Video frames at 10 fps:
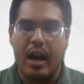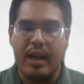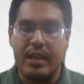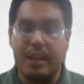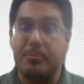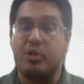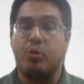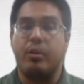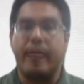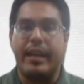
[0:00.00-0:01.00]
uh, is
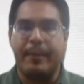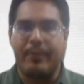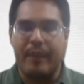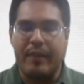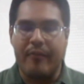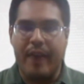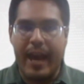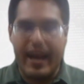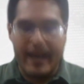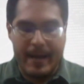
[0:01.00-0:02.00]
maturing. In
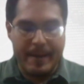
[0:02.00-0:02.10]
fact,